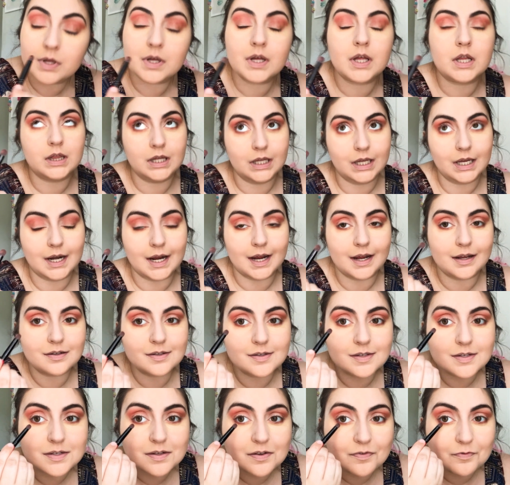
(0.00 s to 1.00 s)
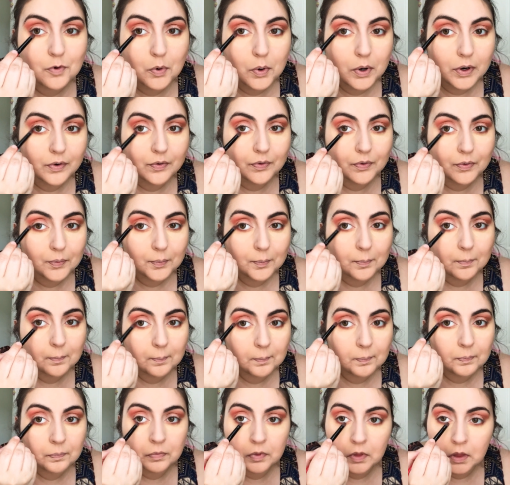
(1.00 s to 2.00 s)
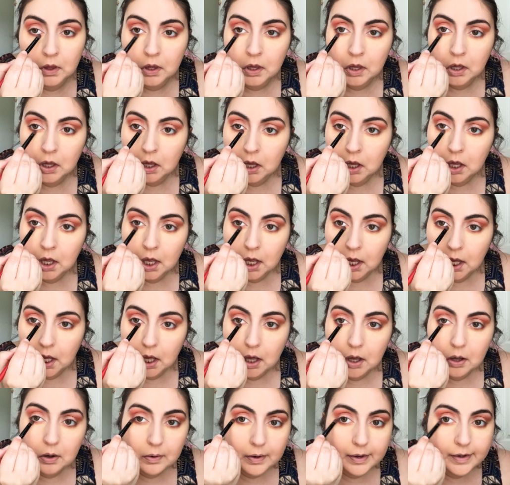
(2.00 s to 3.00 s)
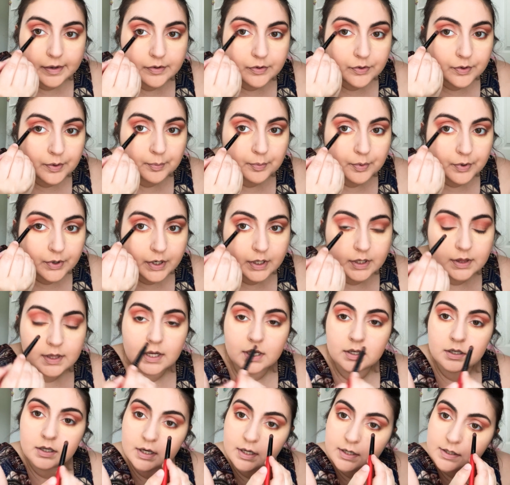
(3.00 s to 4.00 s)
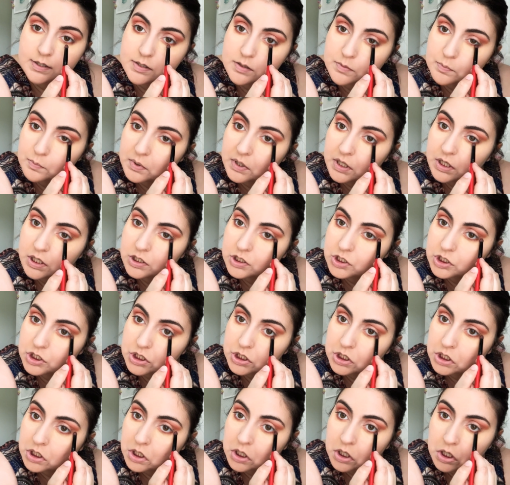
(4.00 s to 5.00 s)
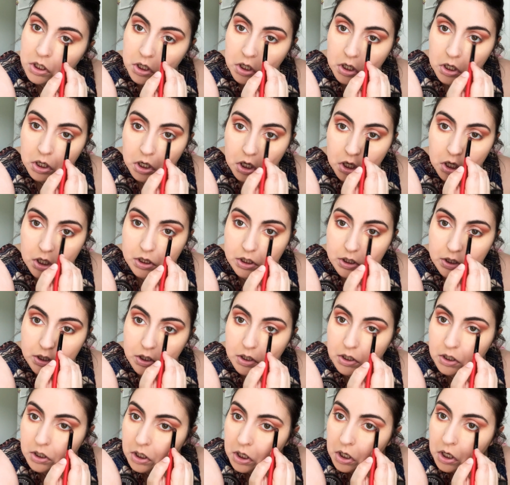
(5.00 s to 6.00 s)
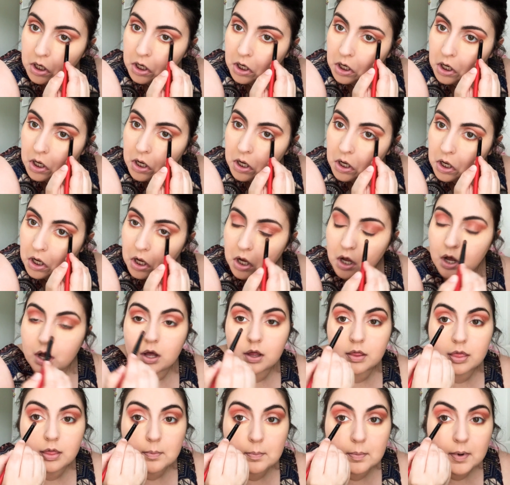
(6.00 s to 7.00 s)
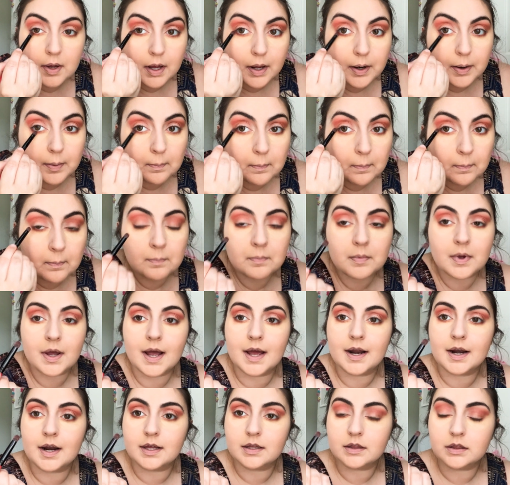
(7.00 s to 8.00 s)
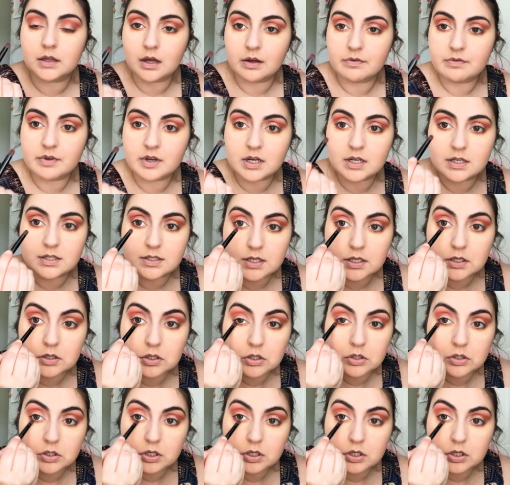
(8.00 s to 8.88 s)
Clean hands, of course. Okay, so I'm putting that nice peach color on the bottom, and I love it because it